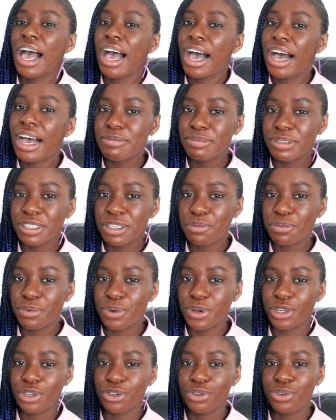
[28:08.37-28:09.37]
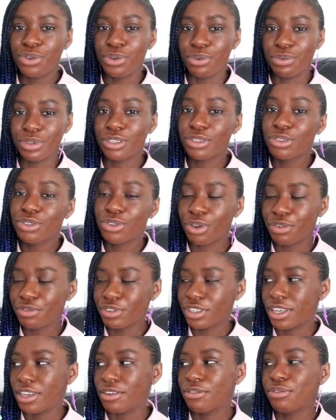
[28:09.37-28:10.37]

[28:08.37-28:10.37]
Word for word: I'm someone who is a softie